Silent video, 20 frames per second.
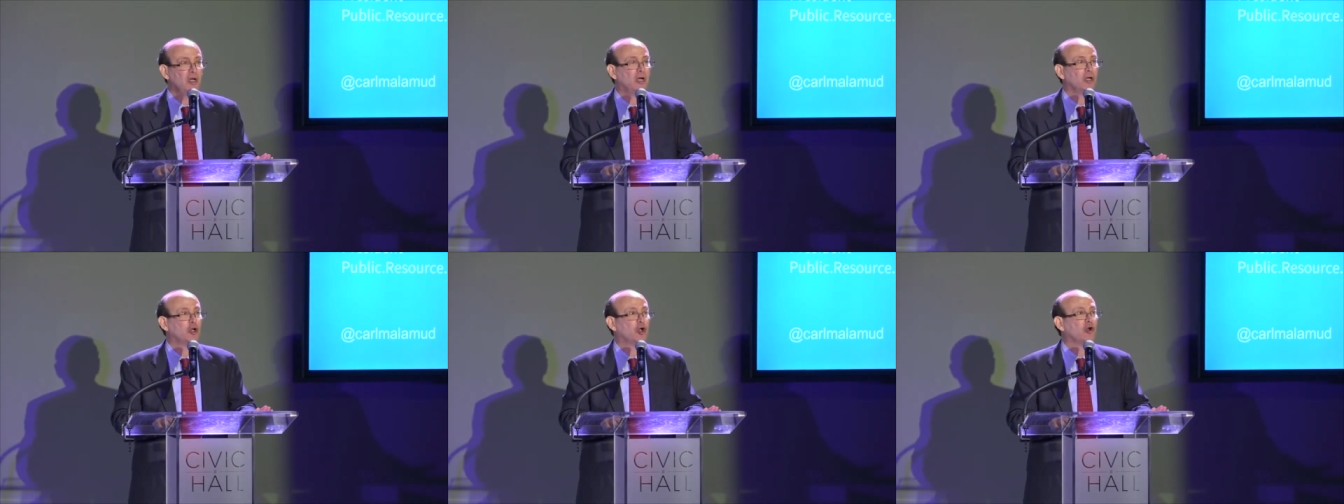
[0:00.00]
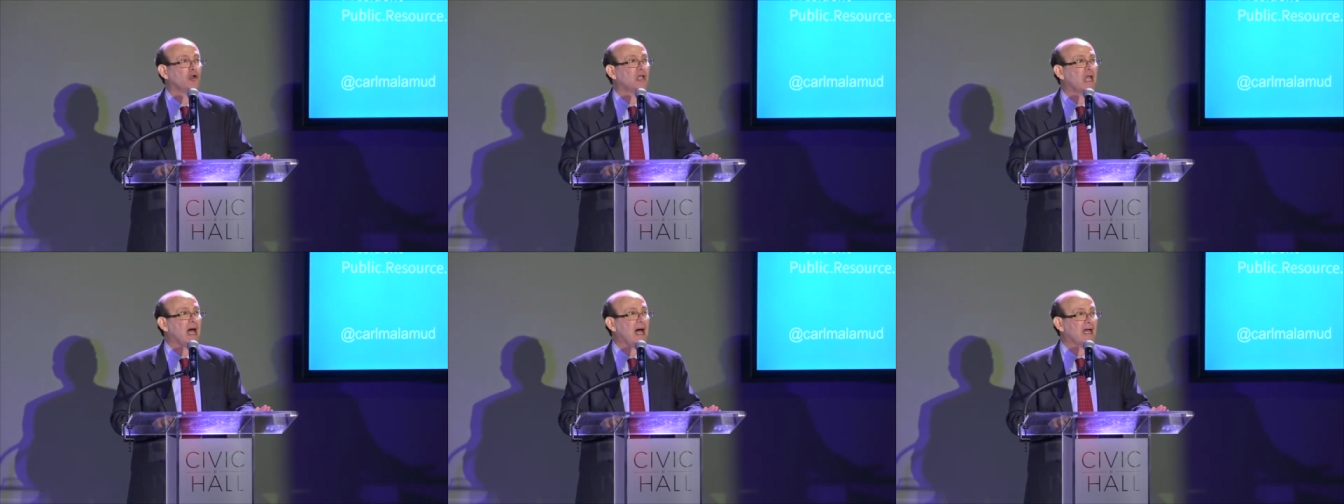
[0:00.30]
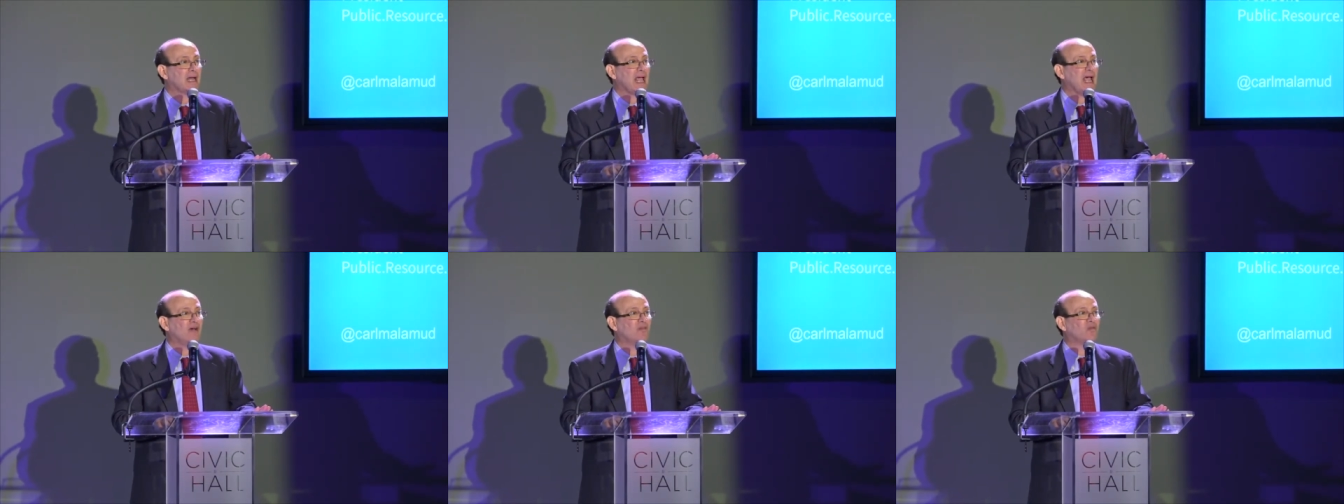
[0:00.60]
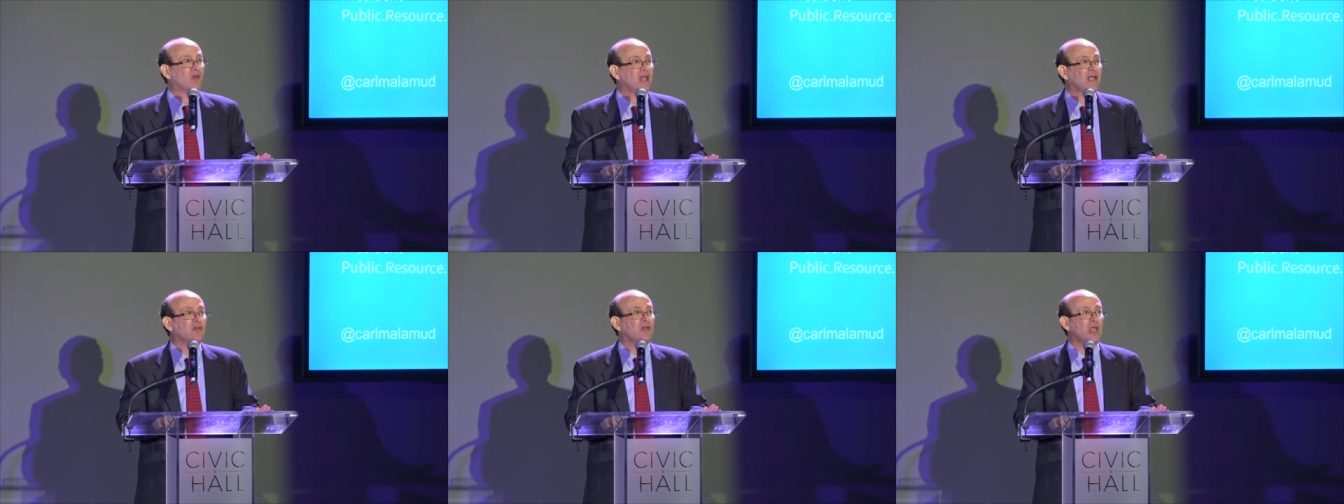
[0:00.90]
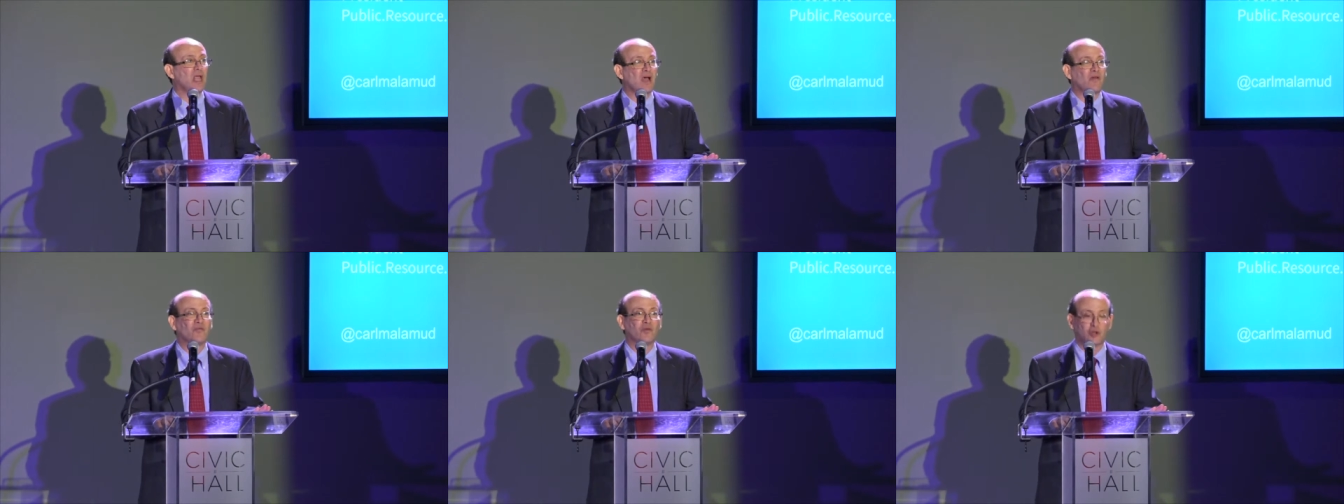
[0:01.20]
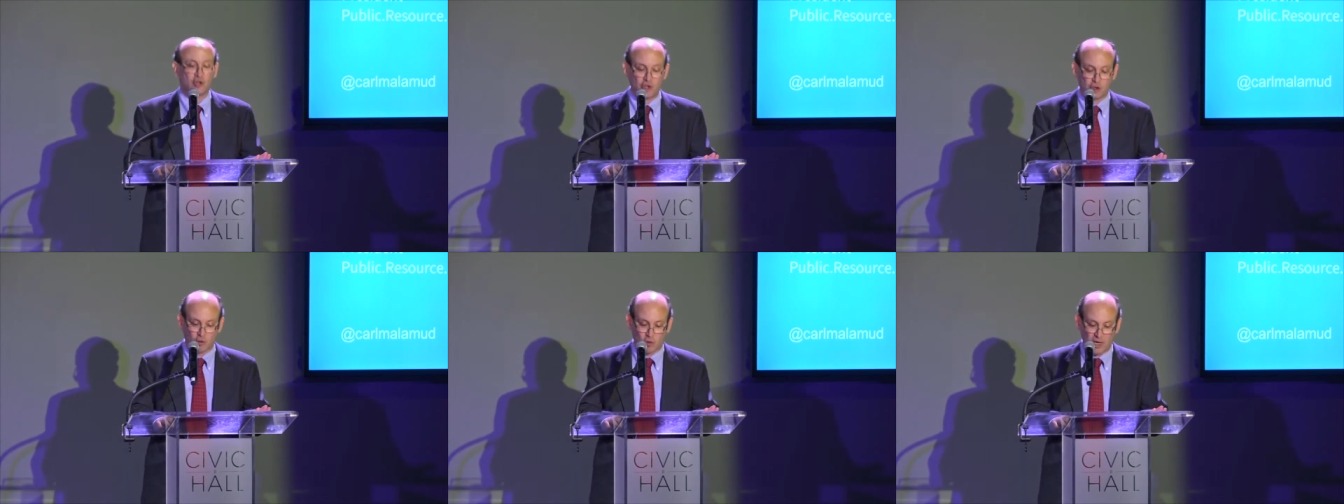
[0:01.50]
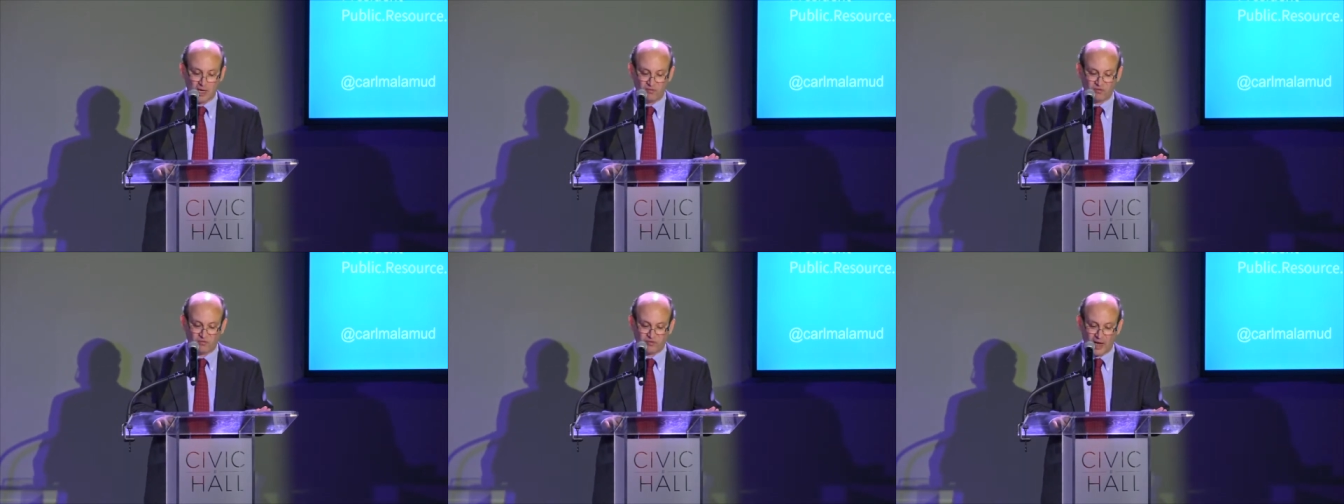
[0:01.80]
could not have led the effort to
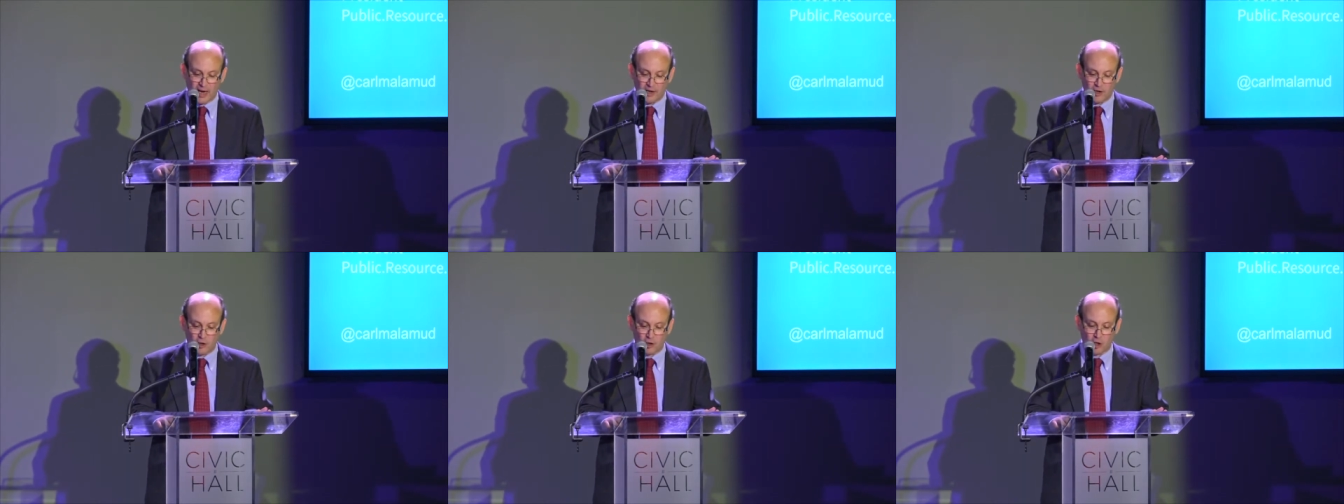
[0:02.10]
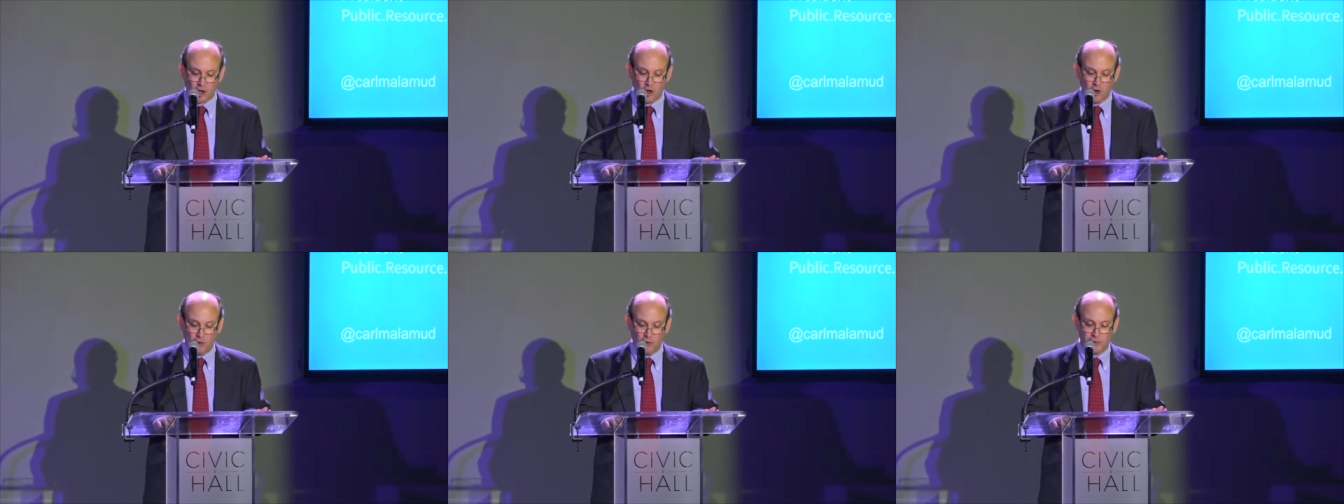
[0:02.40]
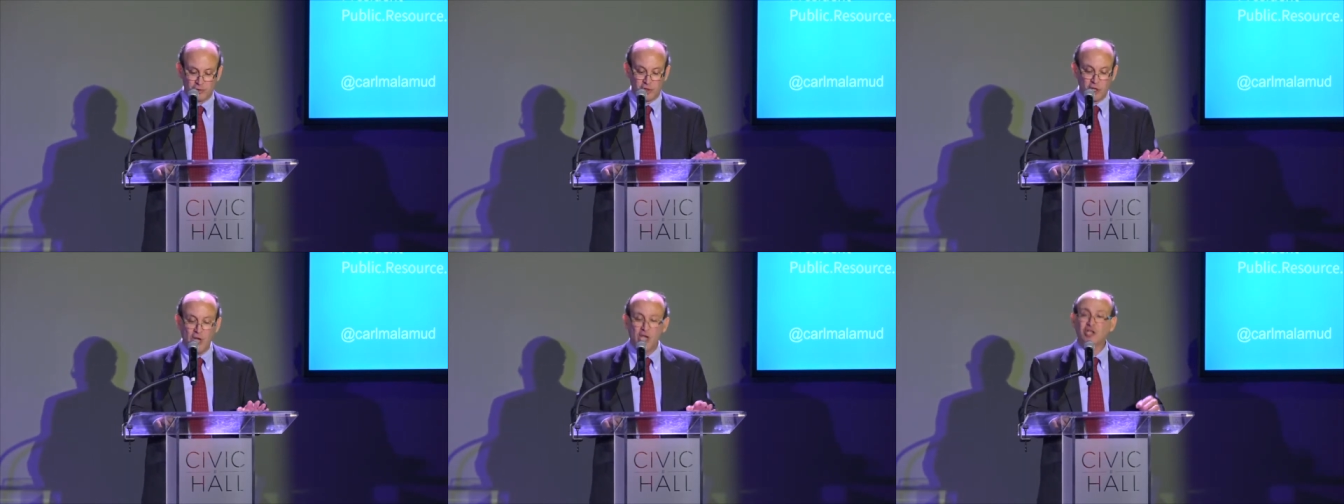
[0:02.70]
create fire codes,